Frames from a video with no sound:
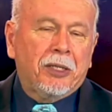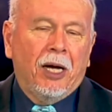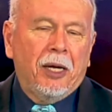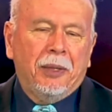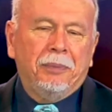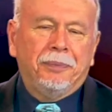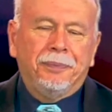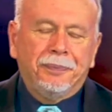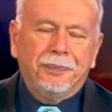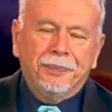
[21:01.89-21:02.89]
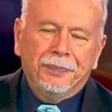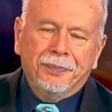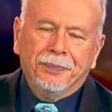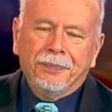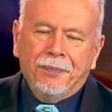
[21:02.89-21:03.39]
time.
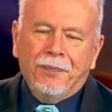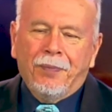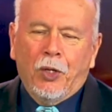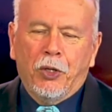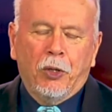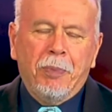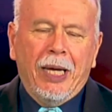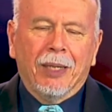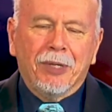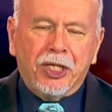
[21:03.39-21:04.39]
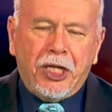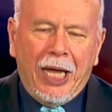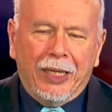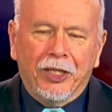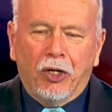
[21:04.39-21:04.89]
Or you'd make a
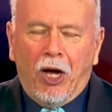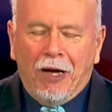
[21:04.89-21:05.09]
mistake and you're